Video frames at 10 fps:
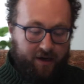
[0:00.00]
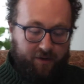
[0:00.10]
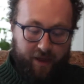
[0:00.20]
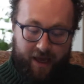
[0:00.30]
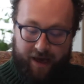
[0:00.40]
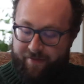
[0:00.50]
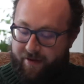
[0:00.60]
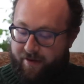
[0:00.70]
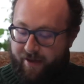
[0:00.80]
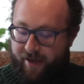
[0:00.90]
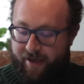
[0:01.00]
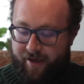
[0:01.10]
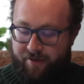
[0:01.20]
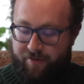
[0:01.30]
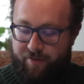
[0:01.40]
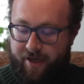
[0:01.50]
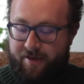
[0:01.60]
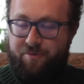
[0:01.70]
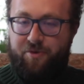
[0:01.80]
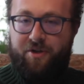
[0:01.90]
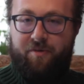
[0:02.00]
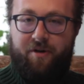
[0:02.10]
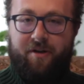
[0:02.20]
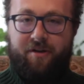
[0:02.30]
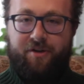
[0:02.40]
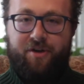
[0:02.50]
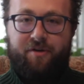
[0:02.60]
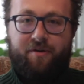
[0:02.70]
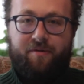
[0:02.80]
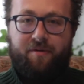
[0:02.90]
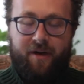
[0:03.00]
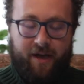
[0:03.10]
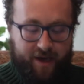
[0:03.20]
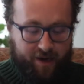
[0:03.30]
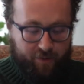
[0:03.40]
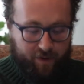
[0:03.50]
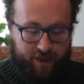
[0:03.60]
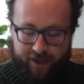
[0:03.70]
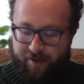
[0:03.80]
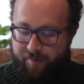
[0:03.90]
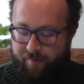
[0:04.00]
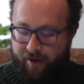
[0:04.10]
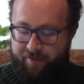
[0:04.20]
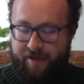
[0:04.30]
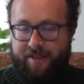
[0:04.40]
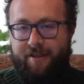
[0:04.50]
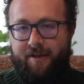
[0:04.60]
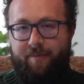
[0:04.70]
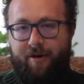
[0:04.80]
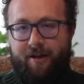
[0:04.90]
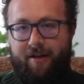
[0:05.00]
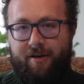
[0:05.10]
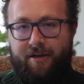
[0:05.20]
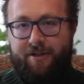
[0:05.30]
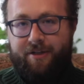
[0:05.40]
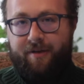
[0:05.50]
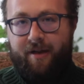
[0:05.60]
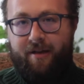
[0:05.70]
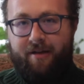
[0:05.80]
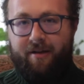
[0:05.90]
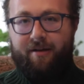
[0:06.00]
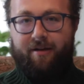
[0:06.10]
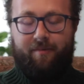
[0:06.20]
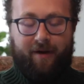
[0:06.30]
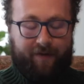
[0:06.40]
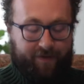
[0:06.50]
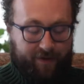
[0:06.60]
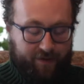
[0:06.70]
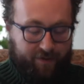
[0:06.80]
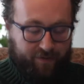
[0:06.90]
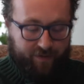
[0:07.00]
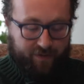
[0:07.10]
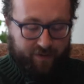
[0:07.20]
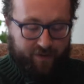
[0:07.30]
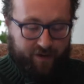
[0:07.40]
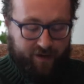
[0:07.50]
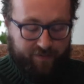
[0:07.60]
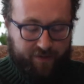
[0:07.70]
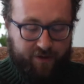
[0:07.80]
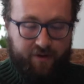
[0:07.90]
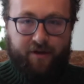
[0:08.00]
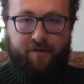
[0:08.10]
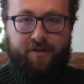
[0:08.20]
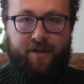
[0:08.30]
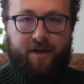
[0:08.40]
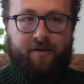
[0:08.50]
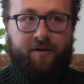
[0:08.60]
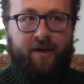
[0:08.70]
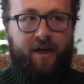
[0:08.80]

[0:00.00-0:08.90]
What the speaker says: We have here today two items which I wanted to show you. One item I recently bought at auction, and another item I've owned for a few years now.